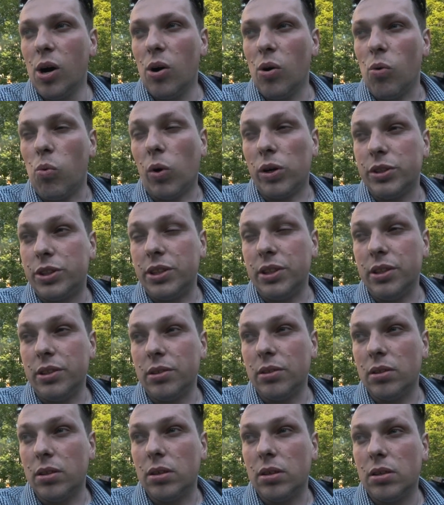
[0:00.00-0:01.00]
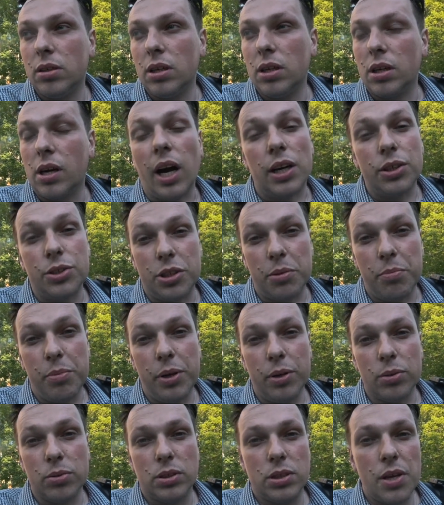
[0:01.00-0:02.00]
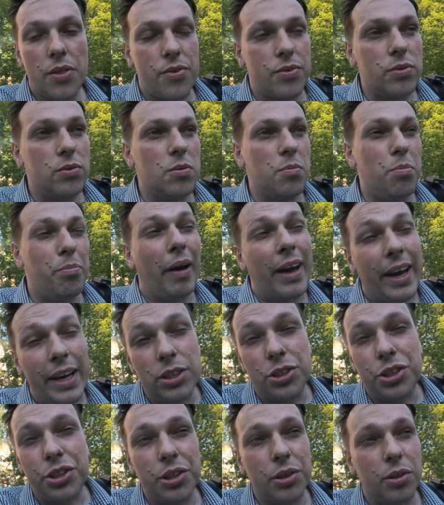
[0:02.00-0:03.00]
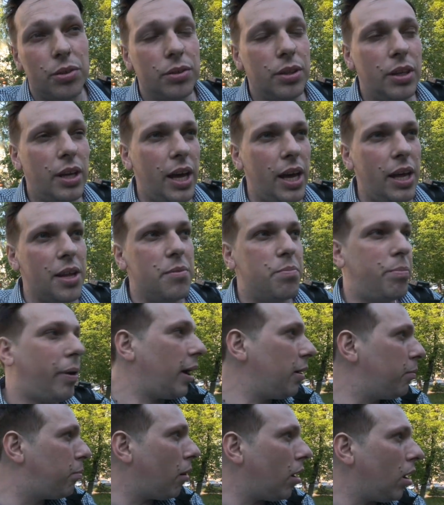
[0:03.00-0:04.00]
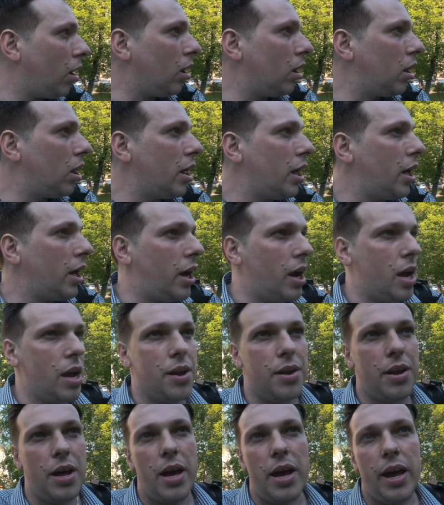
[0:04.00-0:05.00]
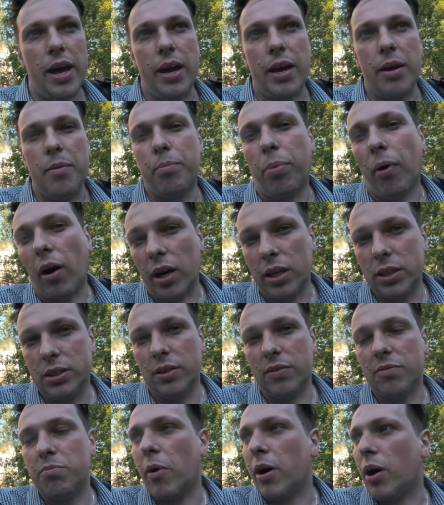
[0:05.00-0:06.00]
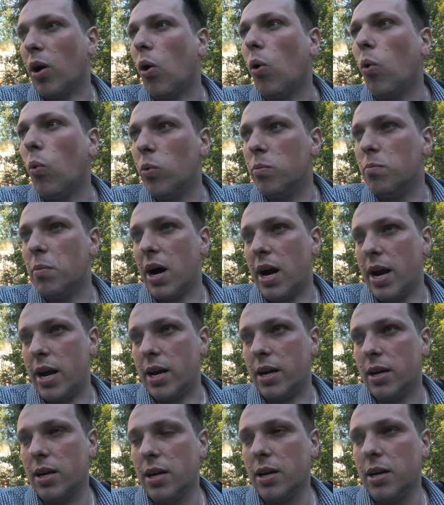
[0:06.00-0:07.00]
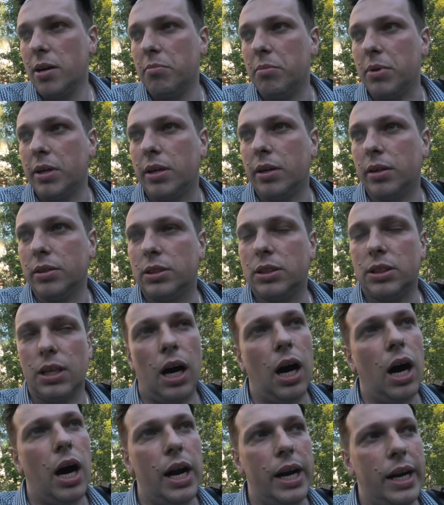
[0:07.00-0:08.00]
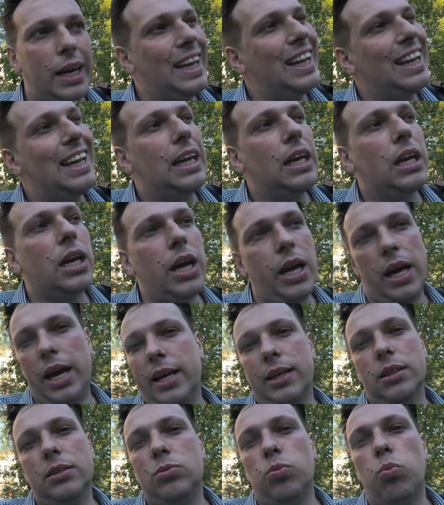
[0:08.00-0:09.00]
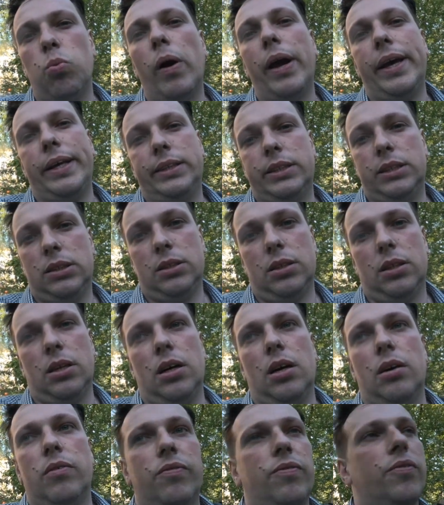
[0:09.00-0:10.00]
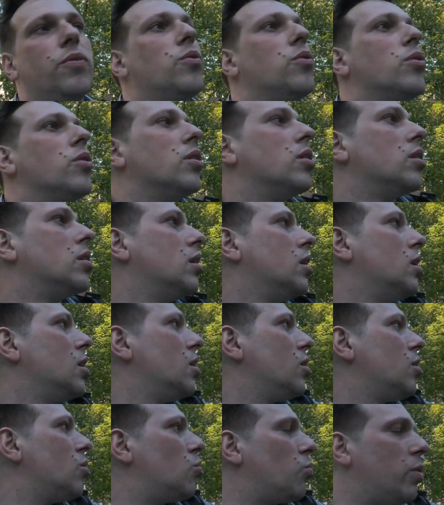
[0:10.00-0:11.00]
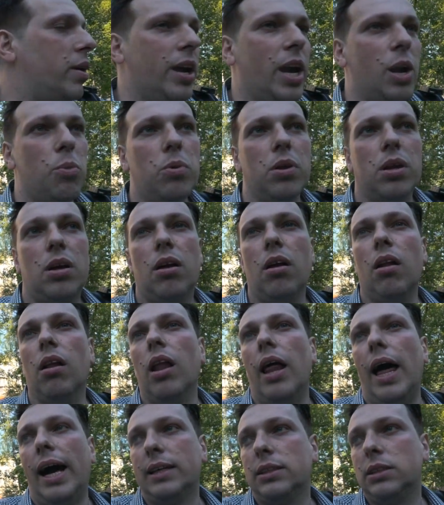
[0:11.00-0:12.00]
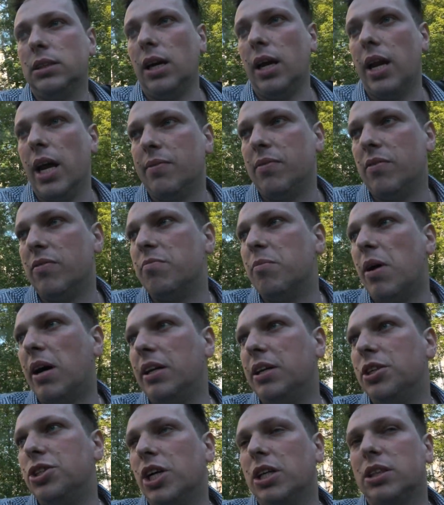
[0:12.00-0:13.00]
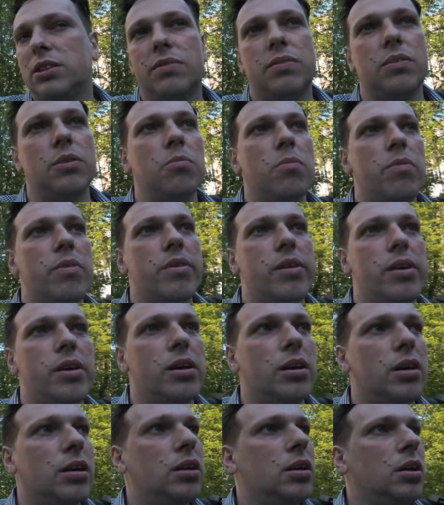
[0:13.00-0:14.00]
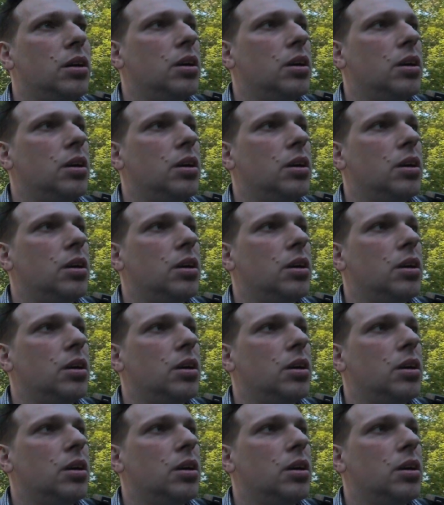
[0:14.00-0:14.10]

what you contribute through Patreon and PayPal, and a part of my own money, because I can't wait for when I will collect enough of money just from the